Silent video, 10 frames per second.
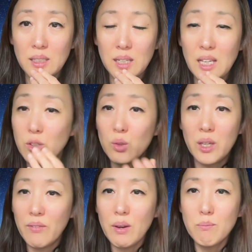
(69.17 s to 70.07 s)
And so
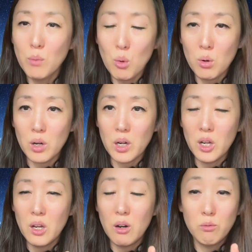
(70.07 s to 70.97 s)
giving more,
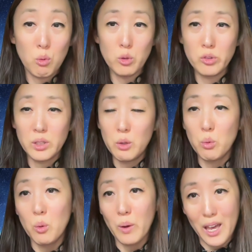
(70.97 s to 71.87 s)
unfortunately,
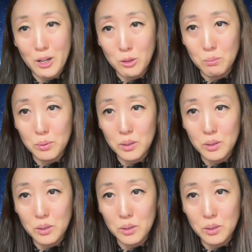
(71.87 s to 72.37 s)
won't help.